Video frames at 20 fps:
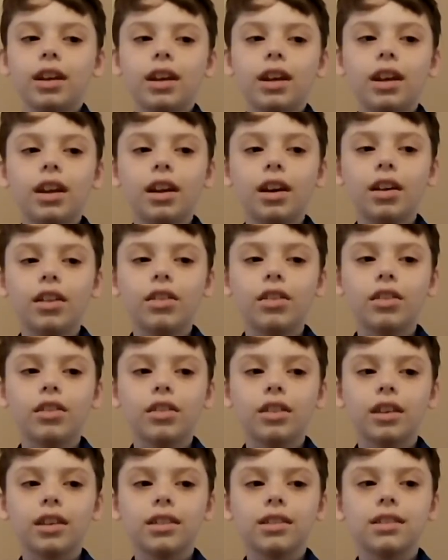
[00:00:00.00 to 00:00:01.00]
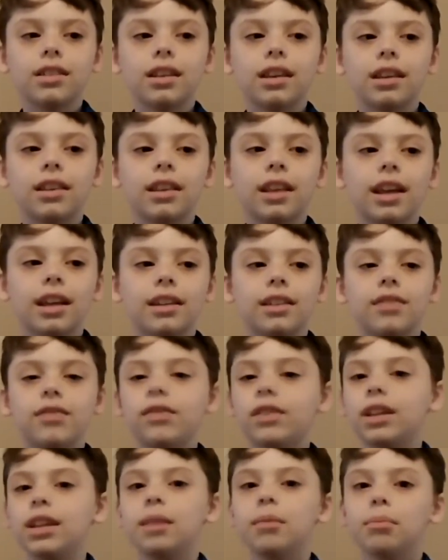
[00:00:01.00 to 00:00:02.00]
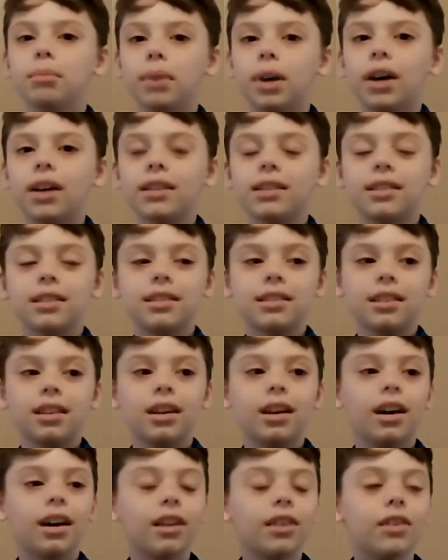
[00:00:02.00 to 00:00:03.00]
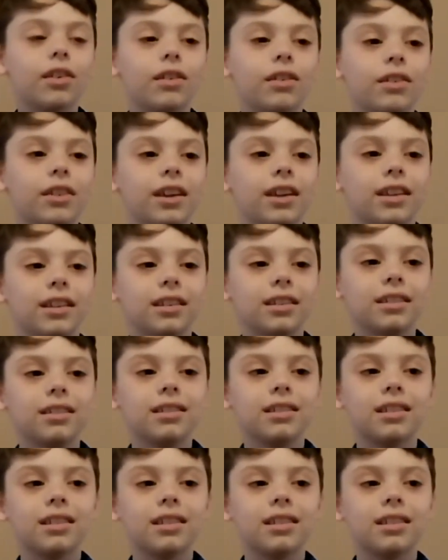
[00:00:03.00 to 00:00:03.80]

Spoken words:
and other things like that, defeating bosses and other things.